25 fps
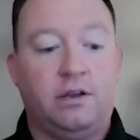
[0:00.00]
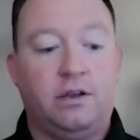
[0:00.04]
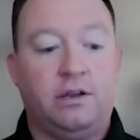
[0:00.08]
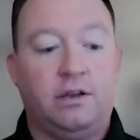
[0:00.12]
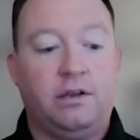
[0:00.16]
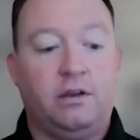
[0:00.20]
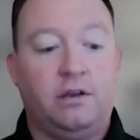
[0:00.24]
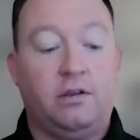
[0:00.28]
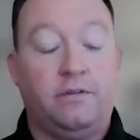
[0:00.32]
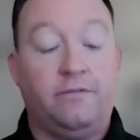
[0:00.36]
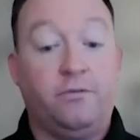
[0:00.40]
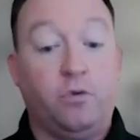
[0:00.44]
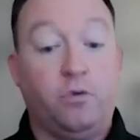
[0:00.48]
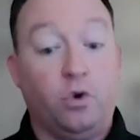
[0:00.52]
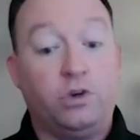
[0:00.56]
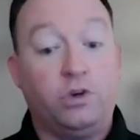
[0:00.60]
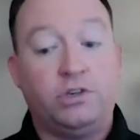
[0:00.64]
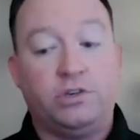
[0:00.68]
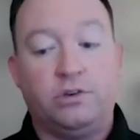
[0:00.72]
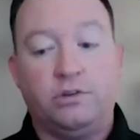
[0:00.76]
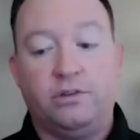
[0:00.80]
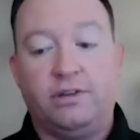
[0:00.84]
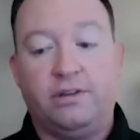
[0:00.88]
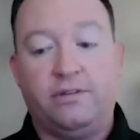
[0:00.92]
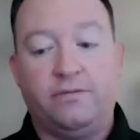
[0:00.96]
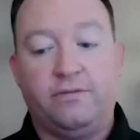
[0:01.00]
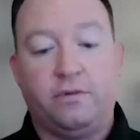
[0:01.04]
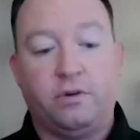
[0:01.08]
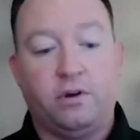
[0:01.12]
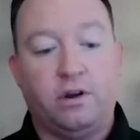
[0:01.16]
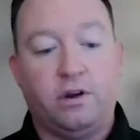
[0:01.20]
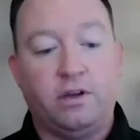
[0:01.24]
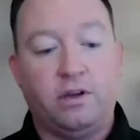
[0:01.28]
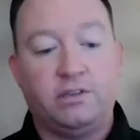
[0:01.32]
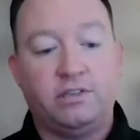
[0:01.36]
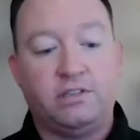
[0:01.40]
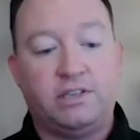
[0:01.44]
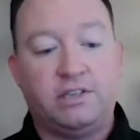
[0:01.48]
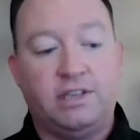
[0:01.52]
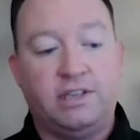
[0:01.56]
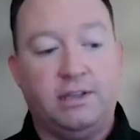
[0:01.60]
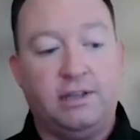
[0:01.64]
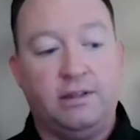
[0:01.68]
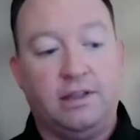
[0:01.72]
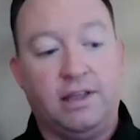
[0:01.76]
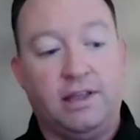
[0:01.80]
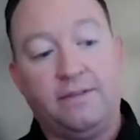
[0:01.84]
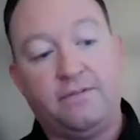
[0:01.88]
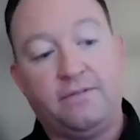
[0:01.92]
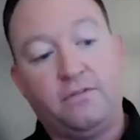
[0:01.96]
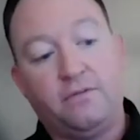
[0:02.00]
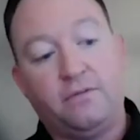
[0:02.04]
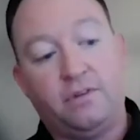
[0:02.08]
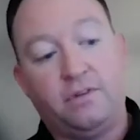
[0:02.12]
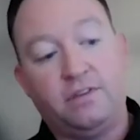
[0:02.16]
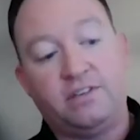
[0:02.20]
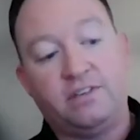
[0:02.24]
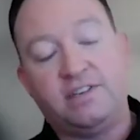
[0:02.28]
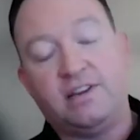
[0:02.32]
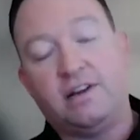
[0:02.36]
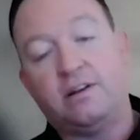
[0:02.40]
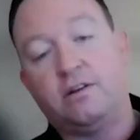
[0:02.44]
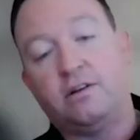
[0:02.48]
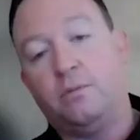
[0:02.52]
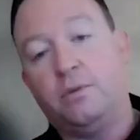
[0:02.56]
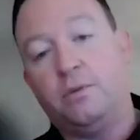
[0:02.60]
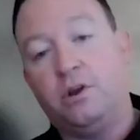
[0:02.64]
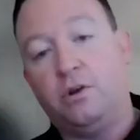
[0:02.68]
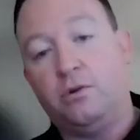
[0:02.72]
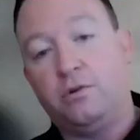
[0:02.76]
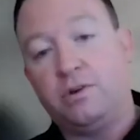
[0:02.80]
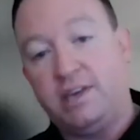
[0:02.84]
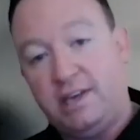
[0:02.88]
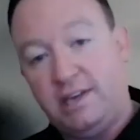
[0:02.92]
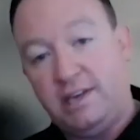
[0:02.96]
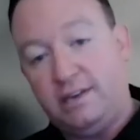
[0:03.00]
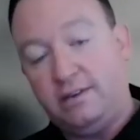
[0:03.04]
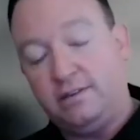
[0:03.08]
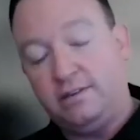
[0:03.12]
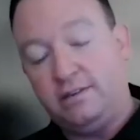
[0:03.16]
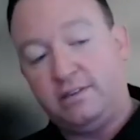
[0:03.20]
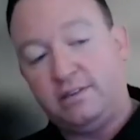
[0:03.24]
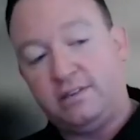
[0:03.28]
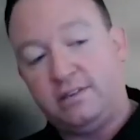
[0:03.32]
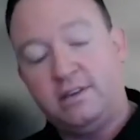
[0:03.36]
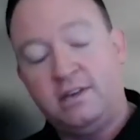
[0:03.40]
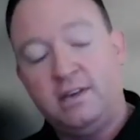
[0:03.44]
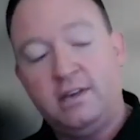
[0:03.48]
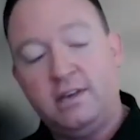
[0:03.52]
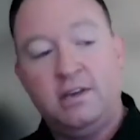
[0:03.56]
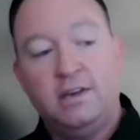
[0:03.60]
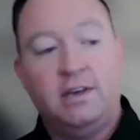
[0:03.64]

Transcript: And unfortunately for us, he left for the Sacramento Kings.